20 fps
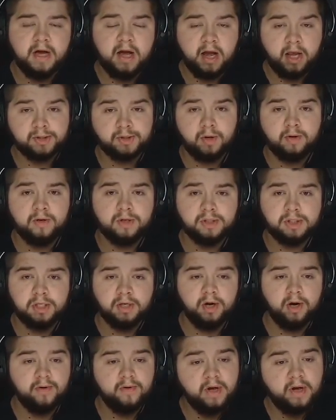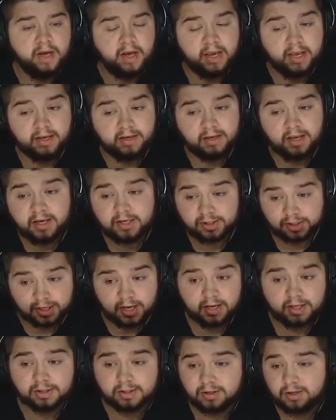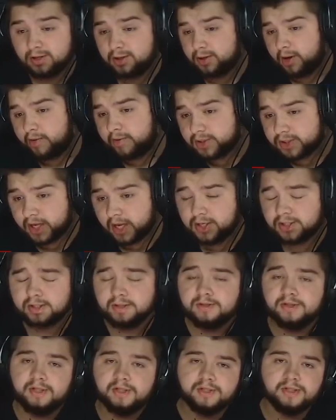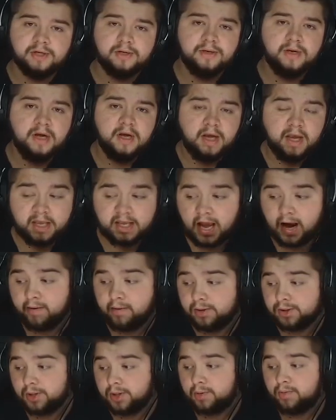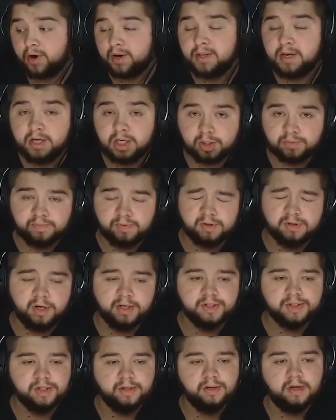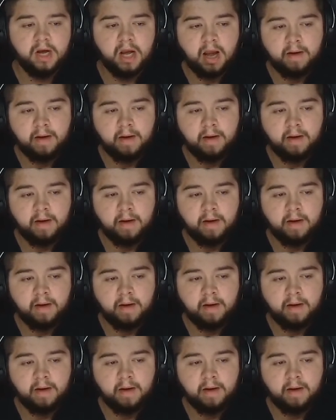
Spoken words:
as long as, you know, he sticks, you know, he stays consistent, he carries on the way that he is progressing.